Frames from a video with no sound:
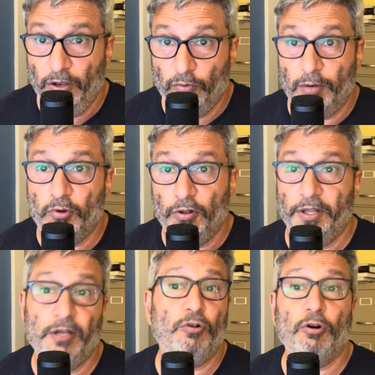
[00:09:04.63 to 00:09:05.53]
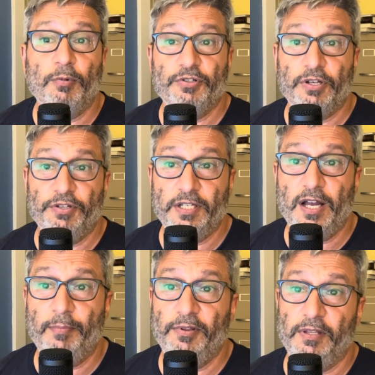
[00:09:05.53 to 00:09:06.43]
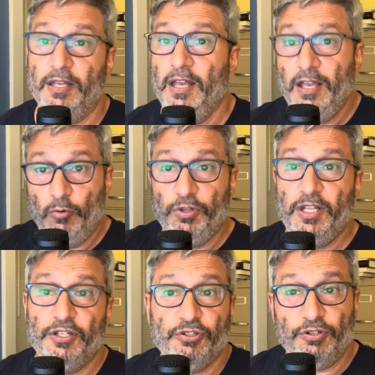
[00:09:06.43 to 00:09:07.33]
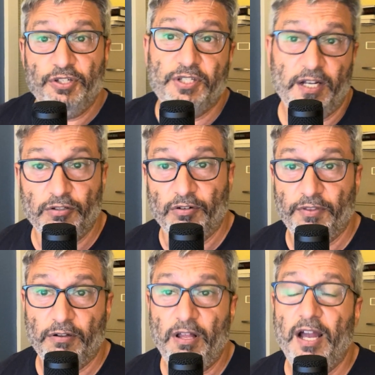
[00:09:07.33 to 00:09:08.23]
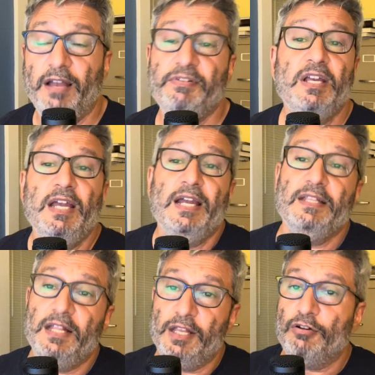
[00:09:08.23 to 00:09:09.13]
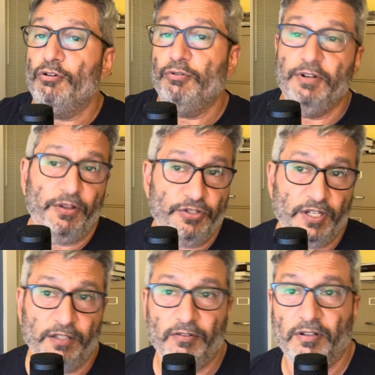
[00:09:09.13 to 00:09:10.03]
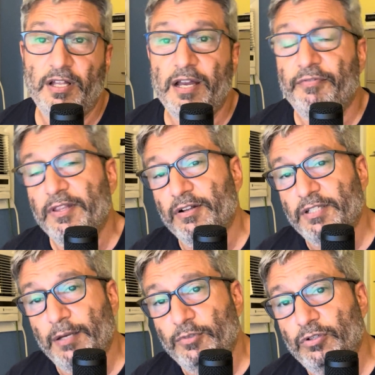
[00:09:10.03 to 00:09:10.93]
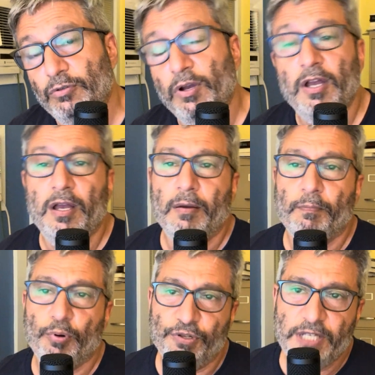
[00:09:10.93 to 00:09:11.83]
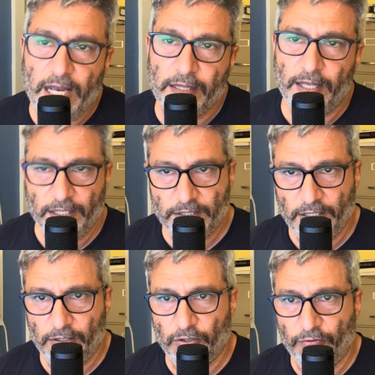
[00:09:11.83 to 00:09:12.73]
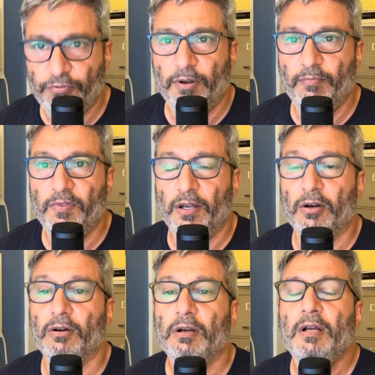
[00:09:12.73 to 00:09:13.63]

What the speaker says: what I'm calling their normal sociopathy within a certain sector of their lives, and then they go to another sector of their life, and they attempt to protect that sector from the